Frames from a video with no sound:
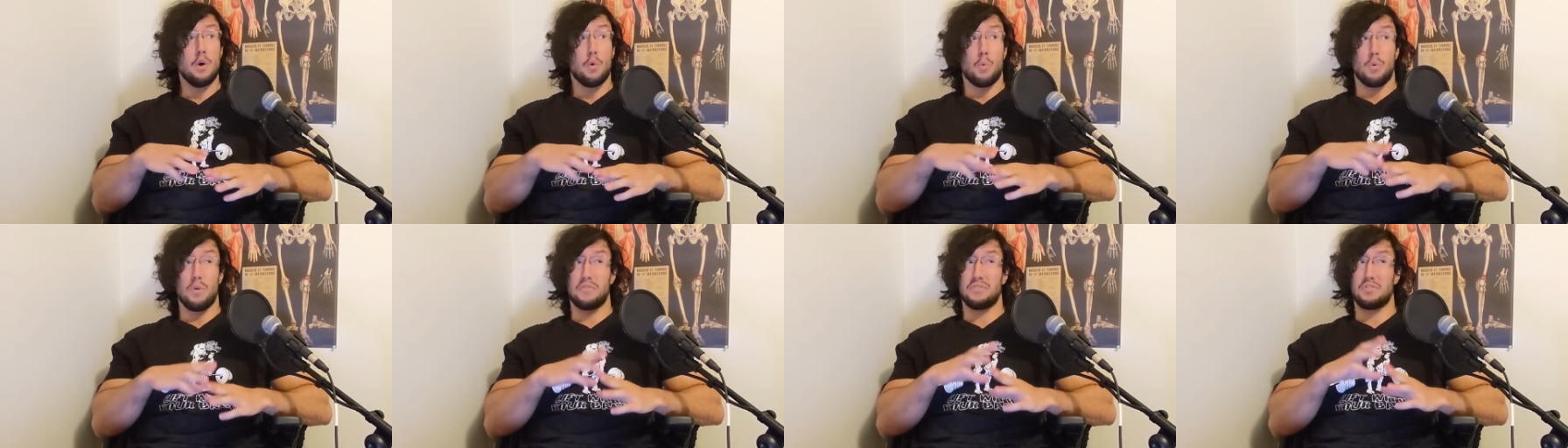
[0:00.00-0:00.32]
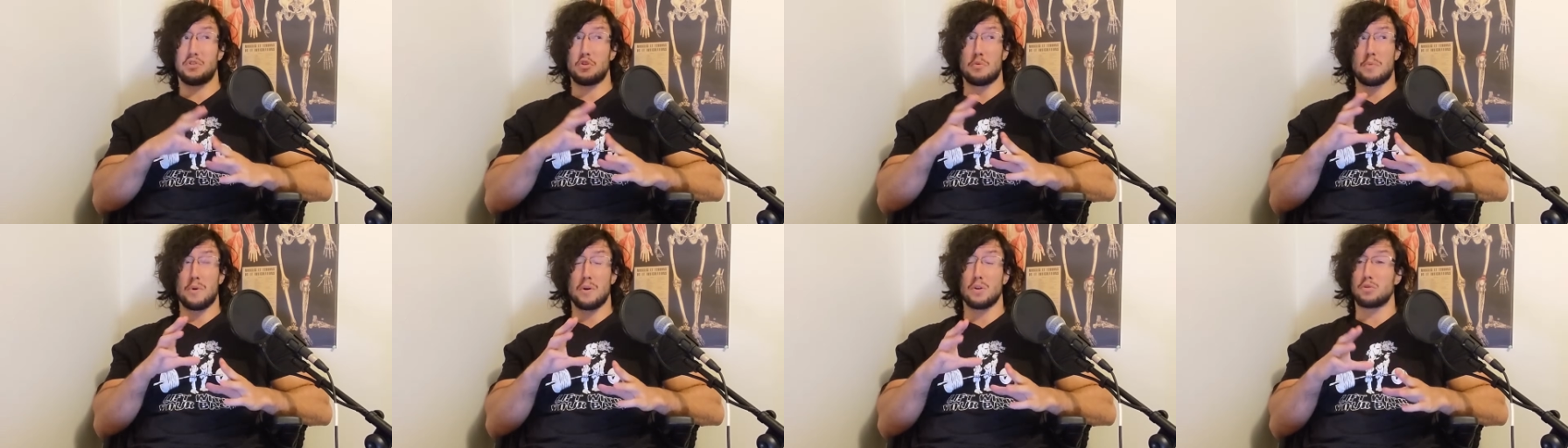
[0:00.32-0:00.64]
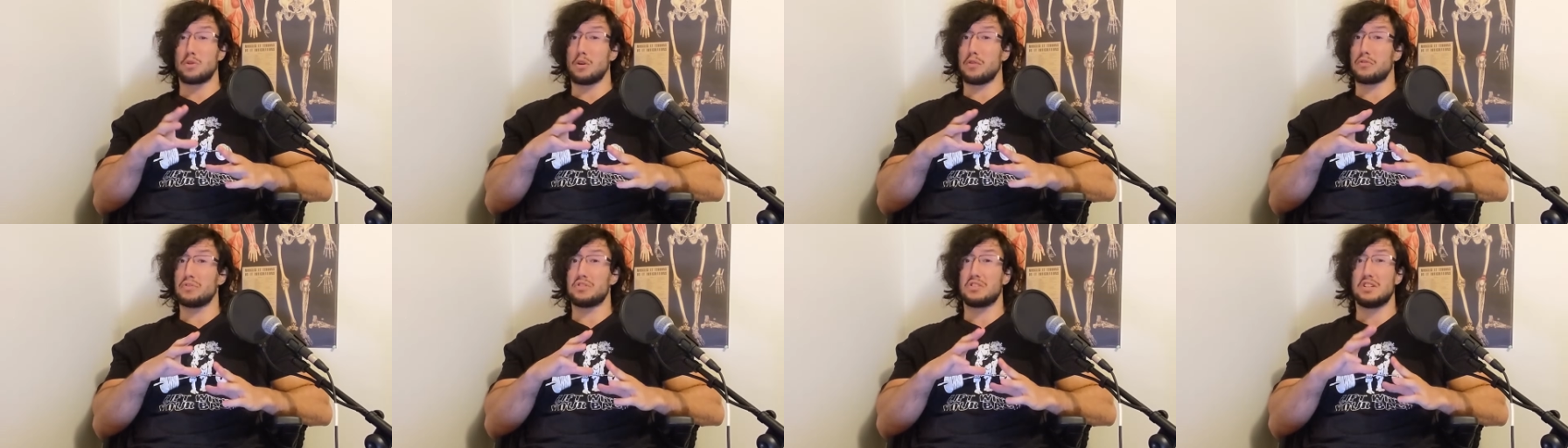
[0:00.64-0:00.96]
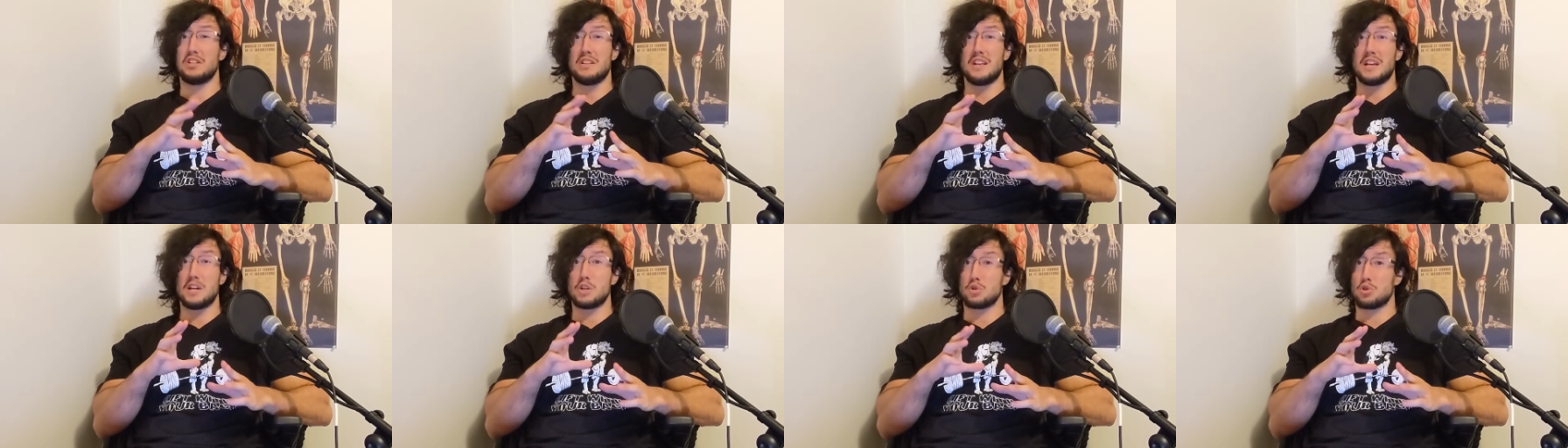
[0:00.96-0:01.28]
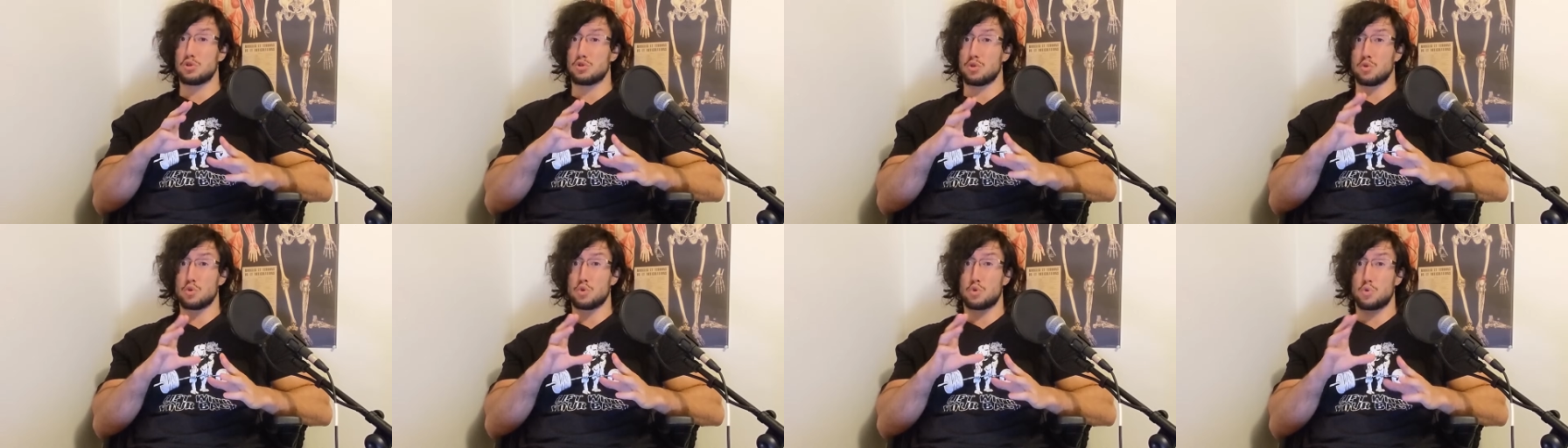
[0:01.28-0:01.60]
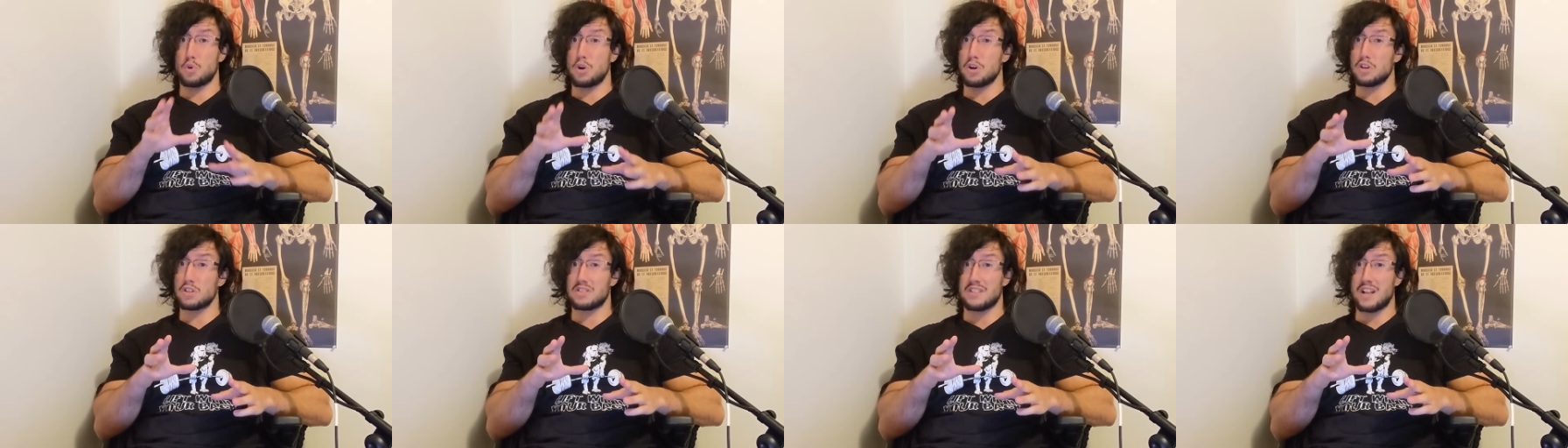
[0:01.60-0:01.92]
With the amount of teenagers on
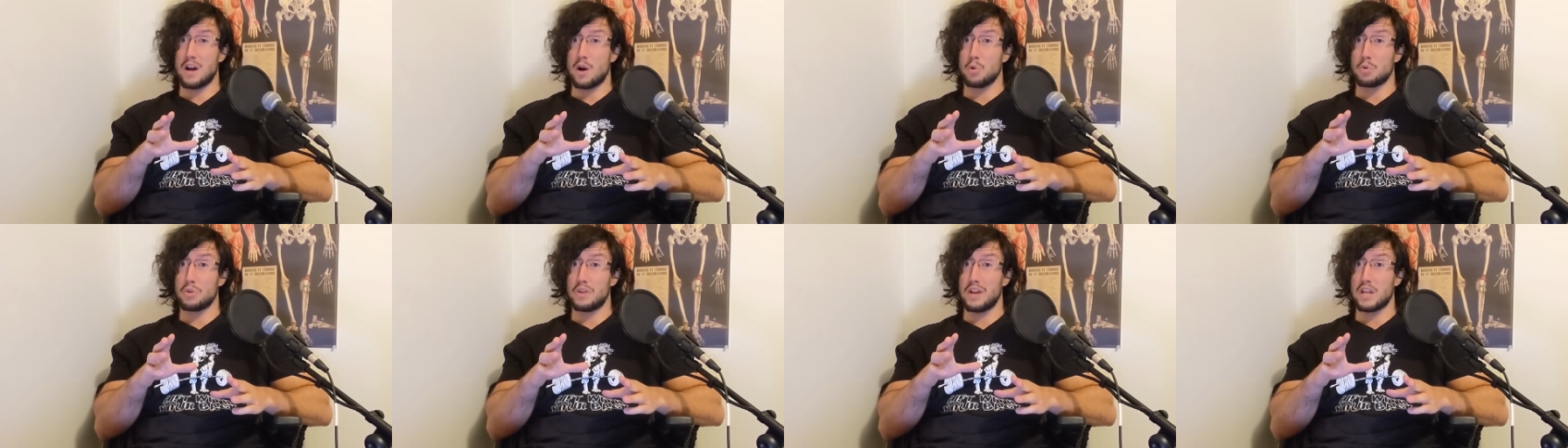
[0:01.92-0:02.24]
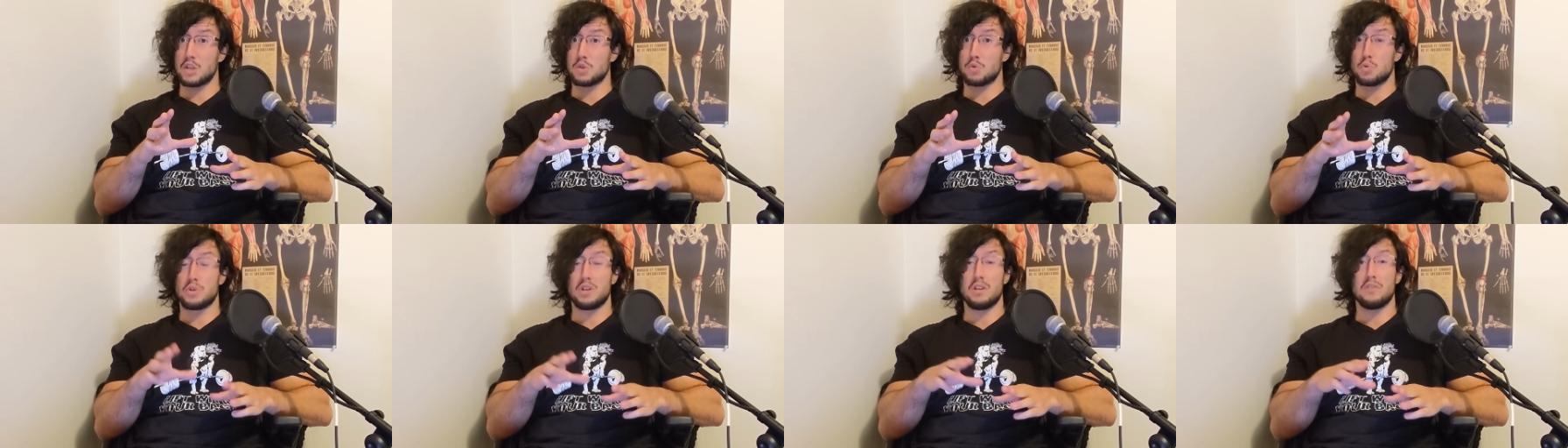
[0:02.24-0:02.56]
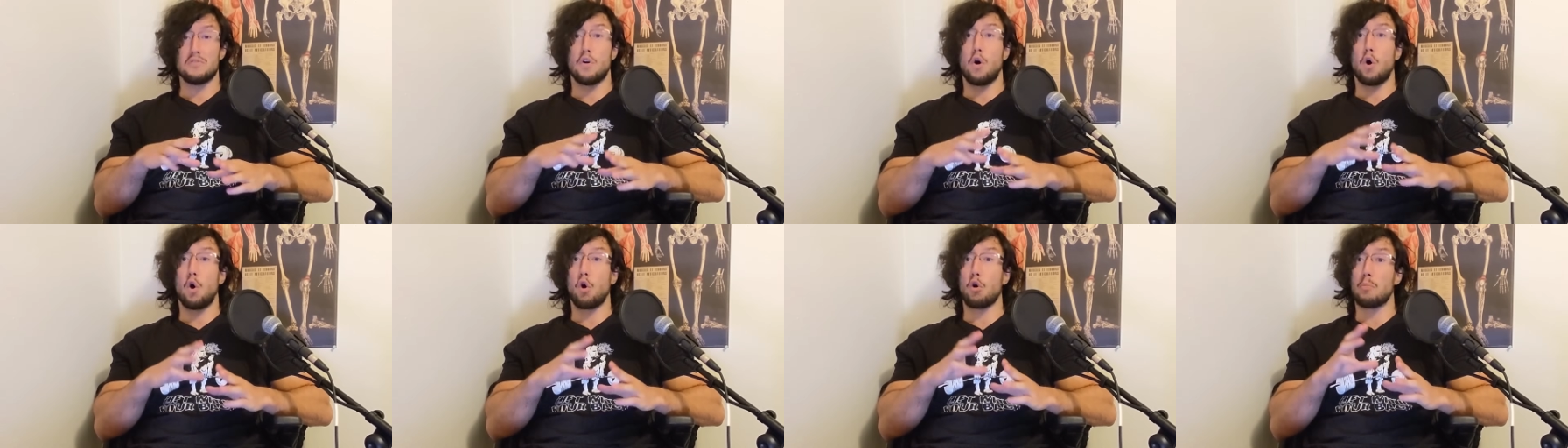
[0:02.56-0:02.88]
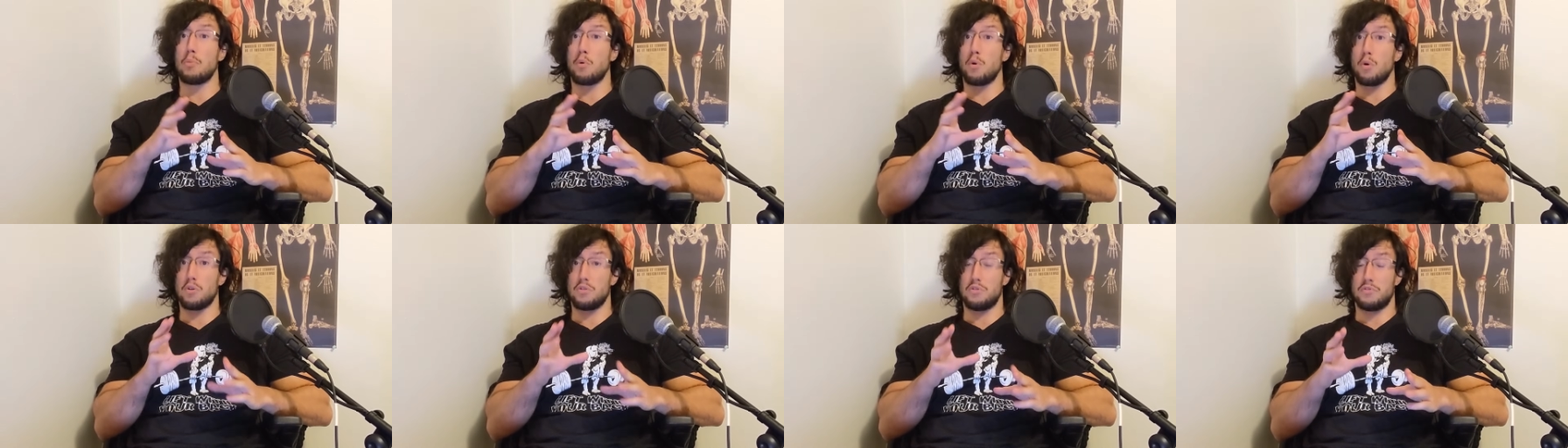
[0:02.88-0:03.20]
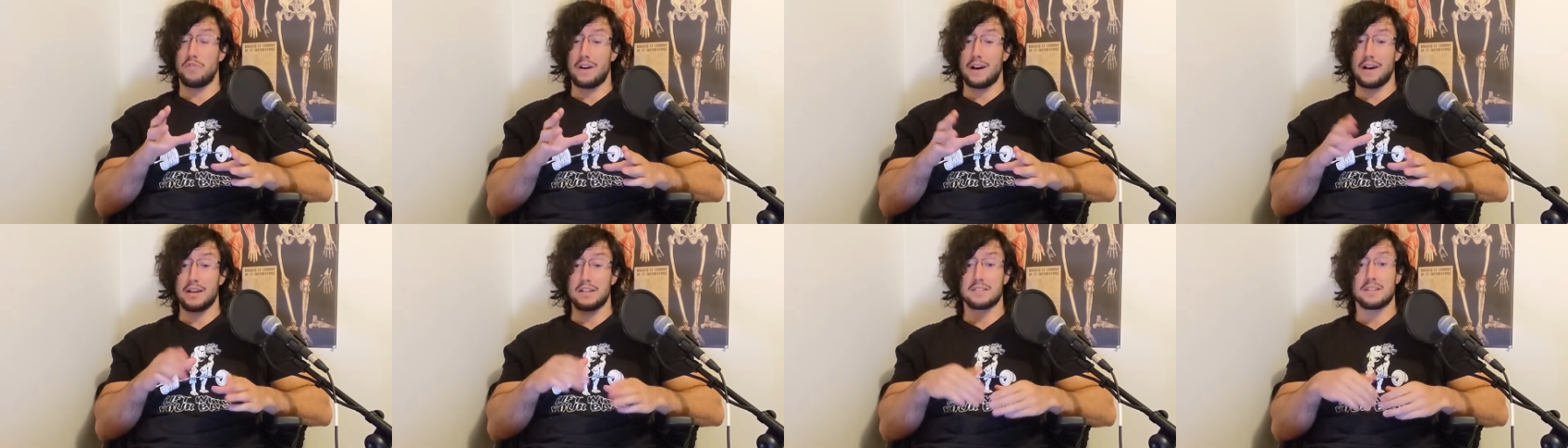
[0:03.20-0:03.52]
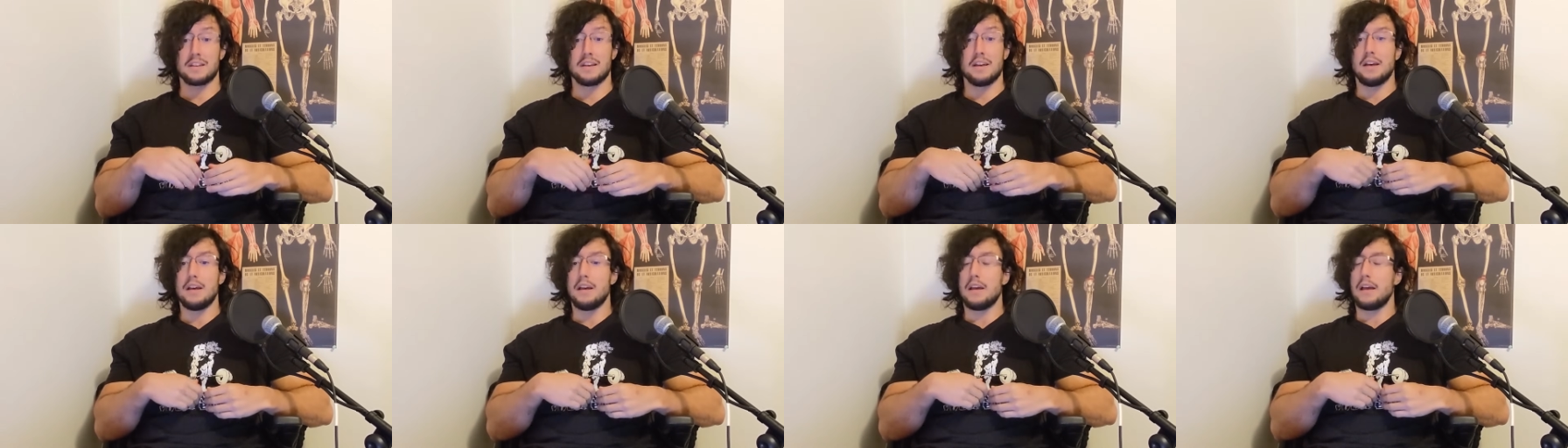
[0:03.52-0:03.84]
drugs nowadays who give horrible advice,